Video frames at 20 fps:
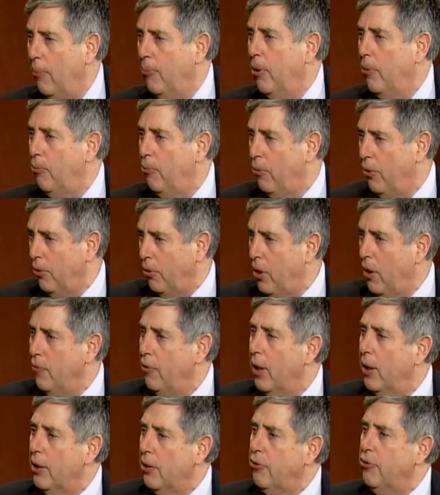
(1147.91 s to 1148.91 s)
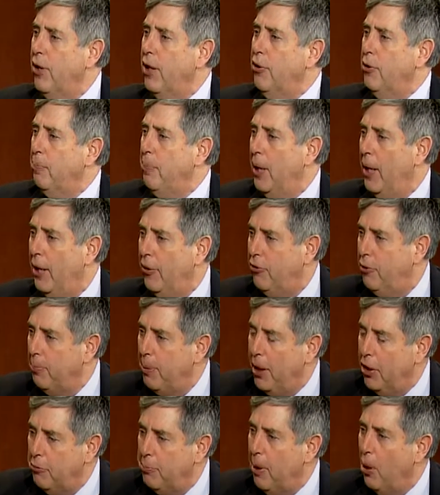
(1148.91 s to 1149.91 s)
that Governor Alexander passed, it
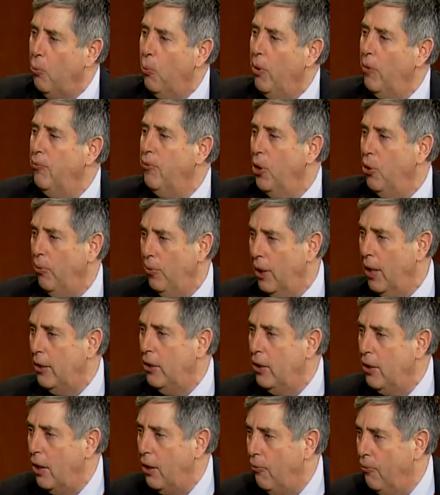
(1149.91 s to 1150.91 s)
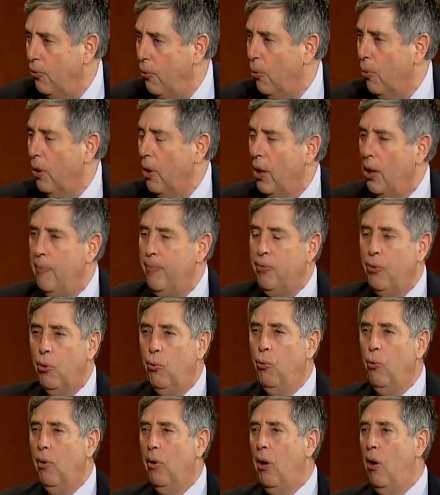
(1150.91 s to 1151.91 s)
passed by one vote in 1984.
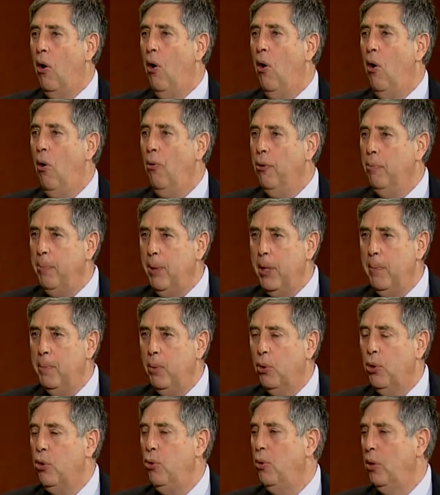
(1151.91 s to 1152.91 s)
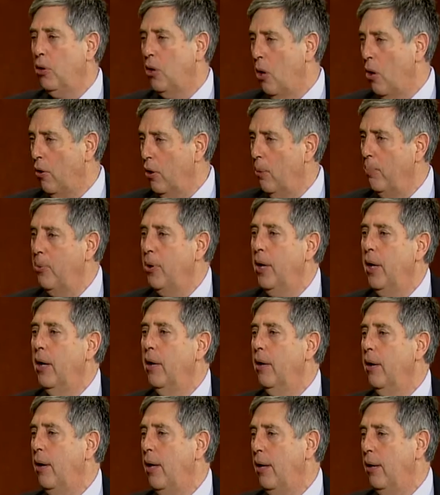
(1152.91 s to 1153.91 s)
All the people who had gone up
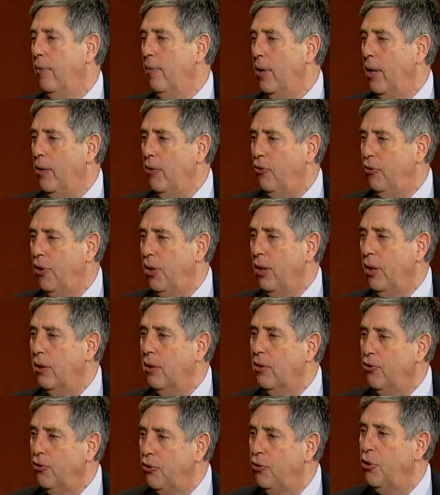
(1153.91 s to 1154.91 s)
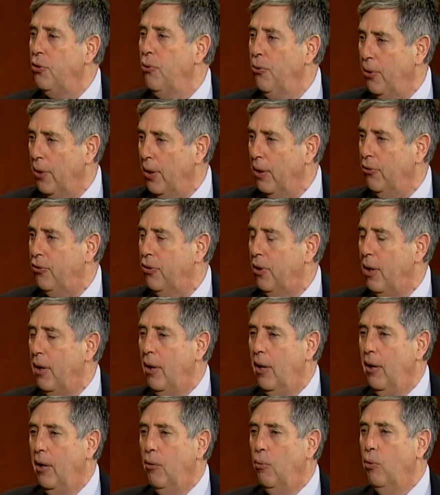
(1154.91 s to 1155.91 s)
there and said, let's do this,
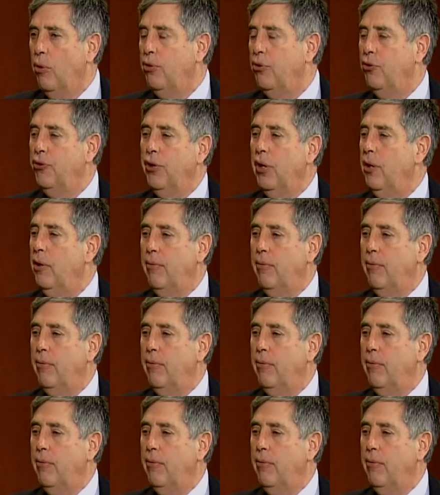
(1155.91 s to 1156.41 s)
were just